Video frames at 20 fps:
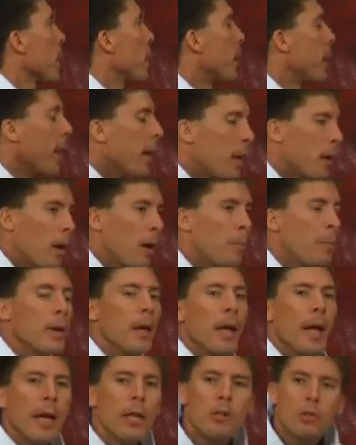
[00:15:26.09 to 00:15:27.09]
Get up
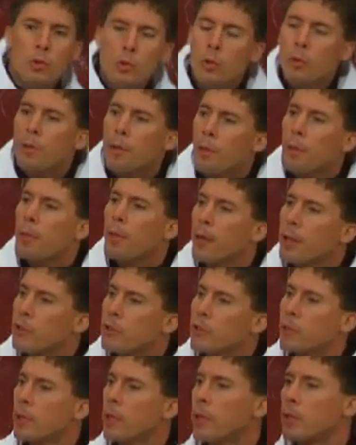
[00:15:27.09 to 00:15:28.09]
and do the
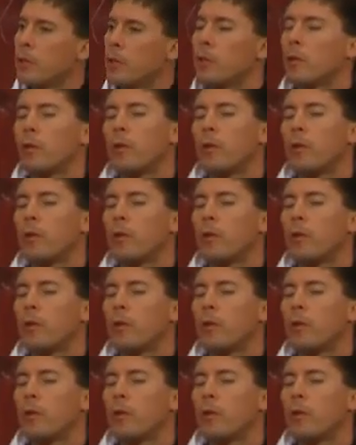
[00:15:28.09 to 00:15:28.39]
things you need to do.